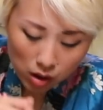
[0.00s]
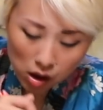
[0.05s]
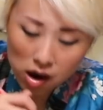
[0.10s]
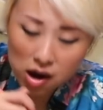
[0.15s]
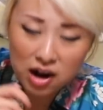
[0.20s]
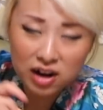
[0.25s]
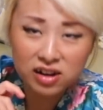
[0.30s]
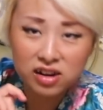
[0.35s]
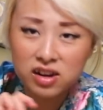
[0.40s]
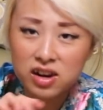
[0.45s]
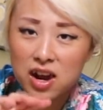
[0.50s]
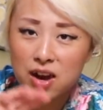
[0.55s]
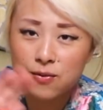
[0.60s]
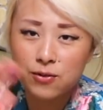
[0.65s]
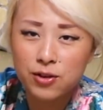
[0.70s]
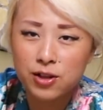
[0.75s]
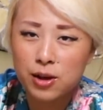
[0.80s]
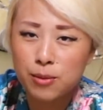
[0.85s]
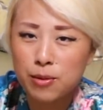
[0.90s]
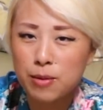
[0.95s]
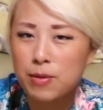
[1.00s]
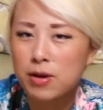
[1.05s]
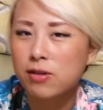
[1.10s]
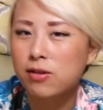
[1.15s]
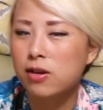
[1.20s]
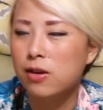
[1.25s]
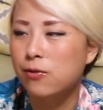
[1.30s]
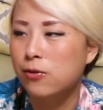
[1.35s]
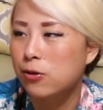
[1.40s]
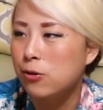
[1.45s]
And I did everything by
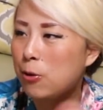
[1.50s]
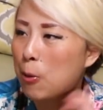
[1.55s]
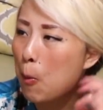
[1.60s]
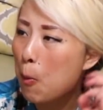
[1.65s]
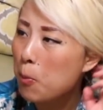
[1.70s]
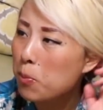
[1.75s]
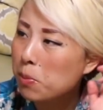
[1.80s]
myself too.